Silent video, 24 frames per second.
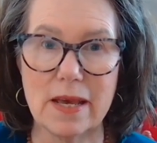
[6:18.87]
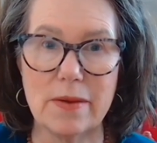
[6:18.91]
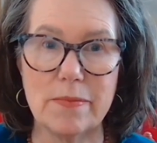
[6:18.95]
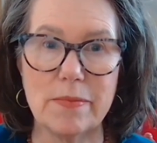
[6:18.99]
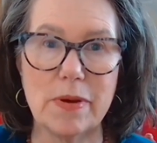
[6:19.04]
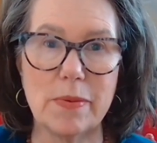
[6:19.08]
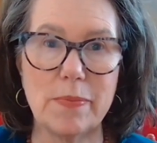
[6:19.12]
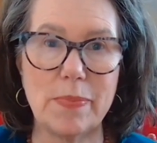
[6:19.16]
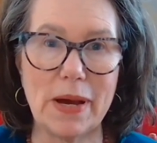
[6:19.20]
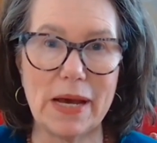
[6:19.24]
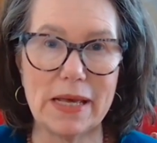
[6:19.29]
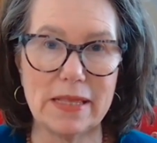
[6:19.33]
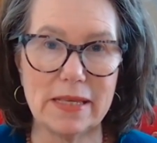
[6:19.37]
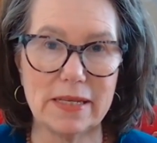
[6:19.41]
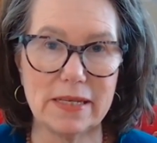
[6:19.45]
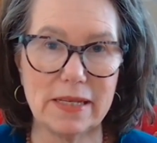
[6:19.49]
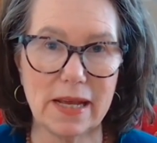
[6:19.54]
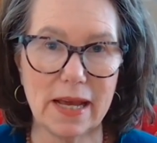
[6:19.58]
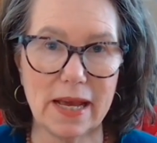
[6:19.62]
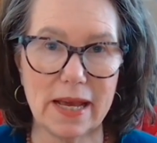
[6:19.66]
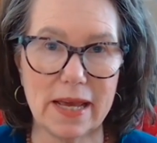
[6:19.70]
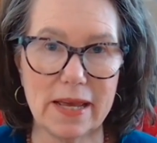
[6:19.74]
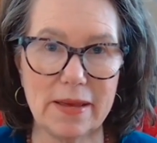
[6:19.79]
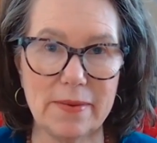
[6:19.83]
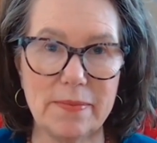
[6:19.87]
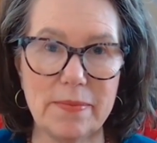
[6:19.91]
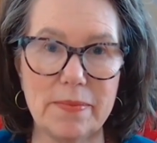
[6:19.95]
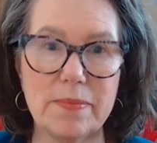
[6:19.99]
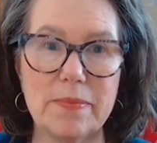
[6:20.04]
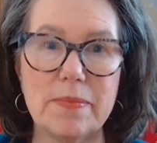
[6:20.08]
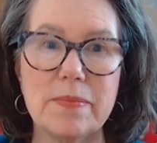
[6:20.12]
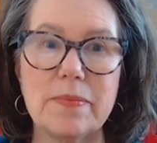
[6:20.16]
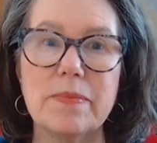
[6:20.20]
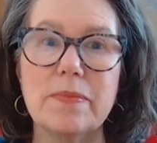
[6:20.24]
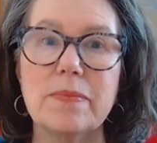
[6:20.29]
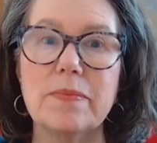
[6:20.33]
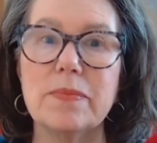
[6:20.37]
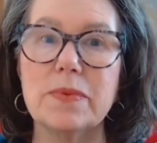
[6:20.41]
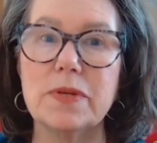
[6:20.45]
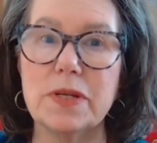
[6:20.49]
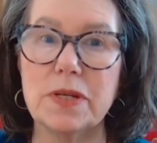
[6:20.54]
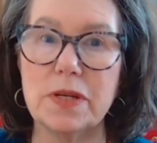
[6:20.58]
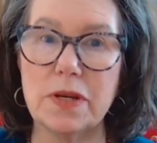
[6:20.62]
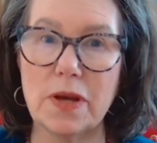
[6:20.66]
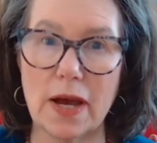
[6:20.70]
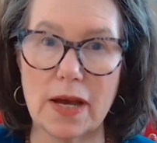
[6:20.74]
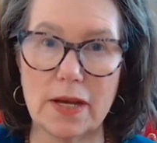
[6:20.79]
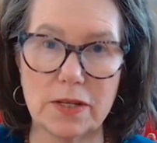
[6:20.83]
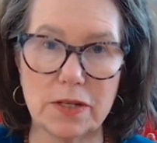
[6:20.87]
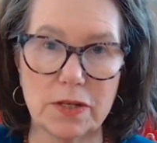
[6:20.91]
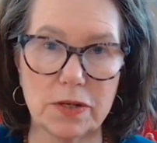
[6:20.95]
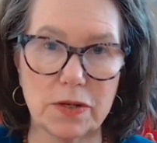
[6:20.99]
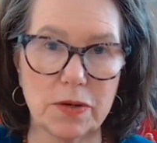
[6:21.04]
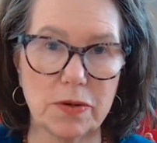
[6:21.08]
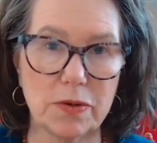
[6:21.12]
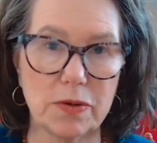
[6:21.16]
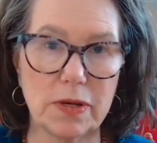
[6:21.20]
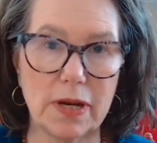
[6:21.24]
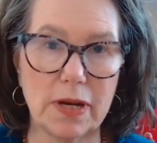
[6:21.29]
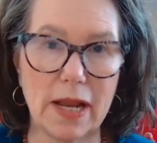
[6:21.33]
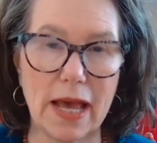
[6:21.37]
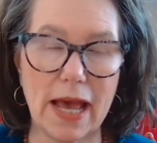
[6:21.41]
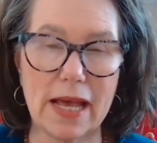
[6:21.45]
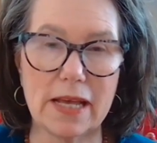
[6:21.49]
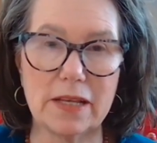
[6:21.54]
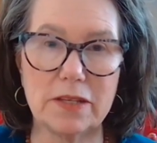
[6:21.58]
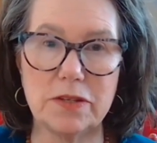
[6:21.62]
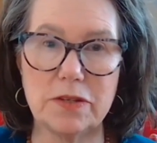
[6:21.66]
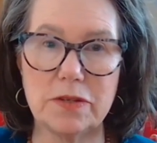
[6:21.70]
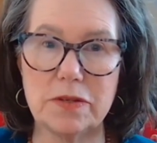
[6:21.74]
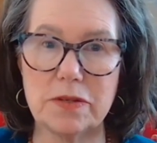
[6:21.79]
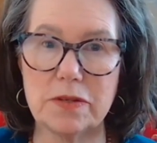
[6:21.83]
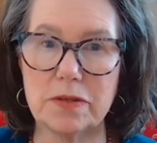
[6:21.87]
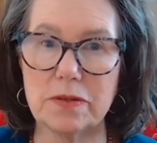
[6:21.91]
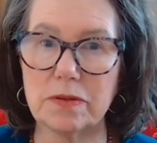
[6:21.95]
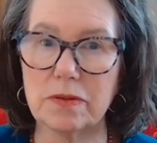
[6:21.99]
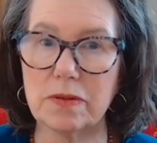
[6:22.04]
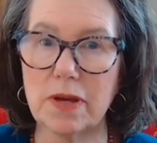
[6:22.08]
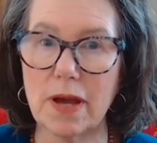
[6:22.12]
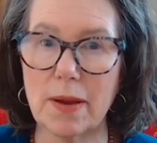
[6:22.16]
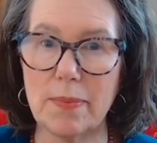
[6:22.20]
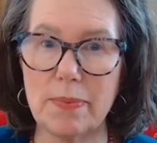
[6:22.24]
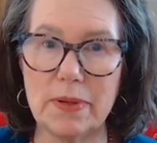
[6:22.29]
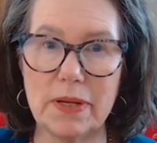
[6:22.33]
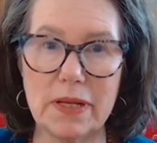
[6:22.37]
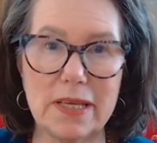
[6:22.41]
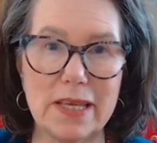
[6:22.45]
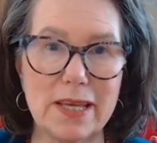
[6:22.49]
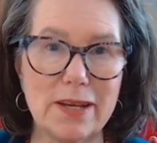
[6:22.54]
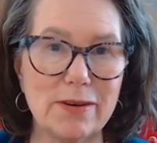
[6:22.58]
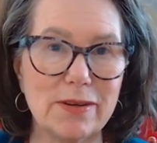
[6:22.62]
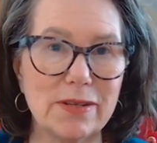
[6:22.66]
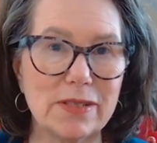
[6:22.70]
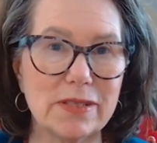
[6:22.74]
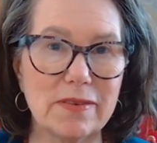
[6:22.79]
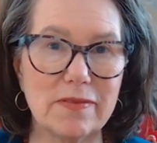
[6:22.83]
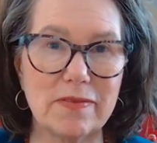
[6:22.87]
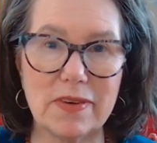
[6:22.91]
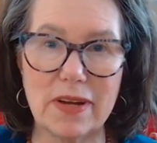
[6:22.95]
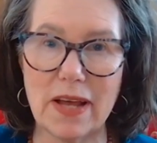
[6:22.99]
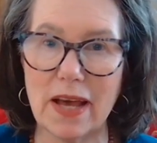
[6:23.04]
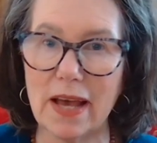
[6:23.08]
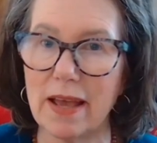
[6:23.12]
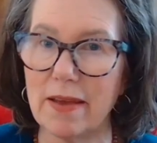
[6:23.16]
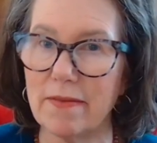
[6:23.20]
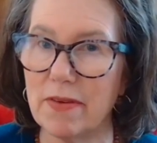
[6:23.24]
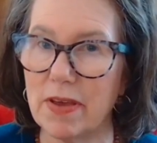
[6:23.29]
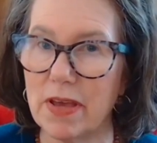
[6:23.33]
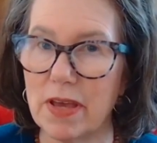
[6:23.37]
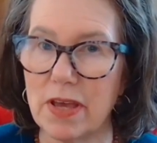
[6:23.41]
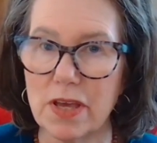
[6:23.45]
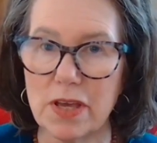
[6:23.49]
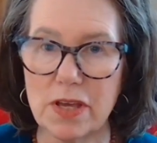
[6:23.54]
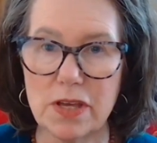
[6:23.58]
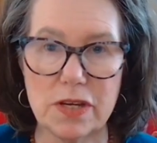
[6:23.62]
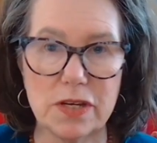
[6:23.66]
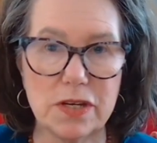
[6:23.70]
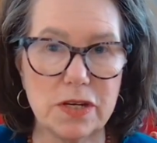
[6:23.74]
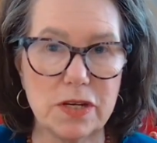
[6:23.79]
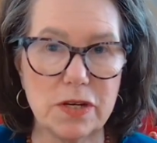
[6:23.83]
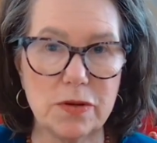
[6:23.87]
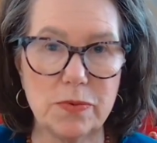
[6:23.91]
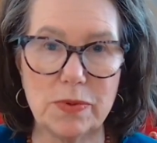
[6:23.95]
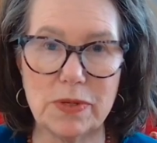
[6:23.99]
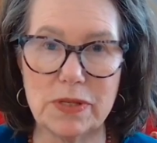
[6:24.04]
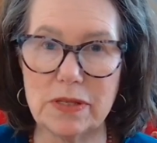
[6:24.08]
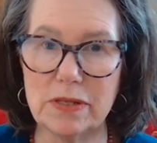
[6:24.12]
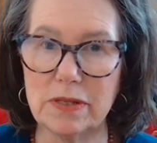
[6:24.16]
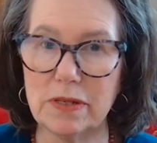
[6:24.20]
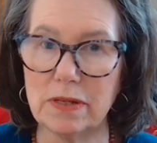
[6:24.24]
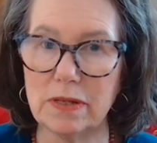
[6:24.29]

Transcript: But by the time she got to her last couple of years of life, she was